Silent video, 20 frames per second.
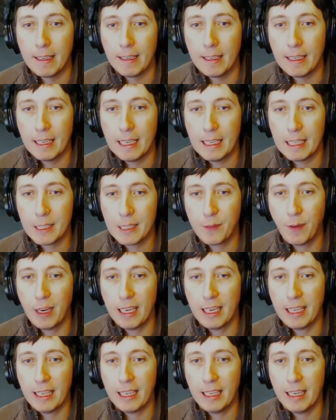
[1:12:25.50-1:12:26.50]
It's
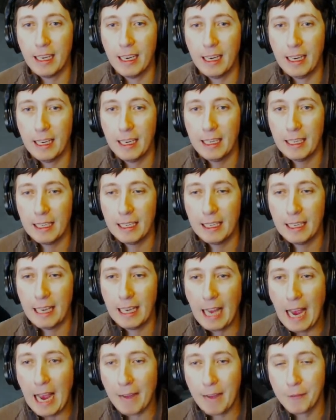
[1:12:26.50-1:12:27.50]
funny,
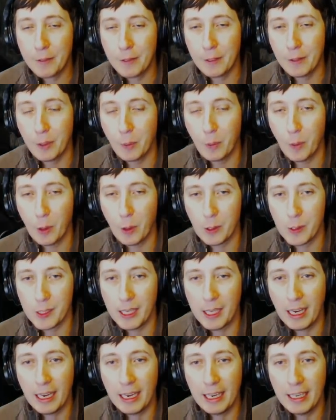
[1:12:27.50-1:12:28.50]
after the war's
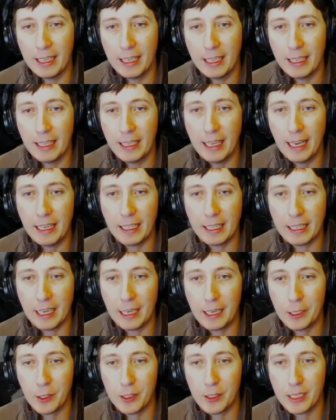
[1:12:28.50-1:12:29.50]
done, then the
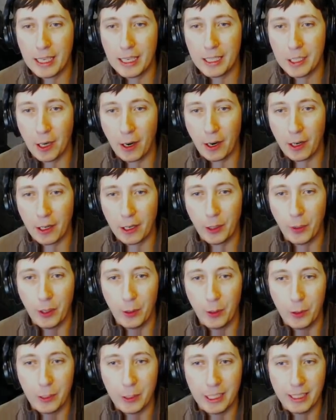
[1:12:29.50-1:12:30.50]
countries get to argue
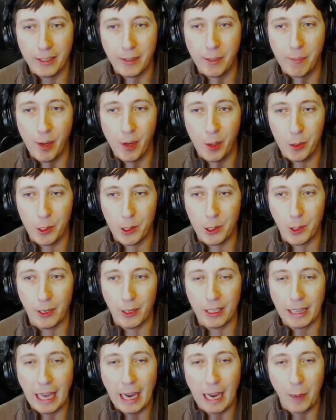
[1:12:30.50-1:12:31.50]
who did the most
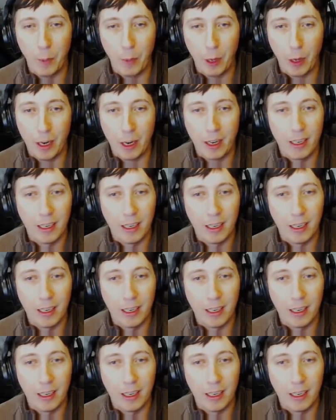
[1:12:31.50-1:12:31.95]
during that war.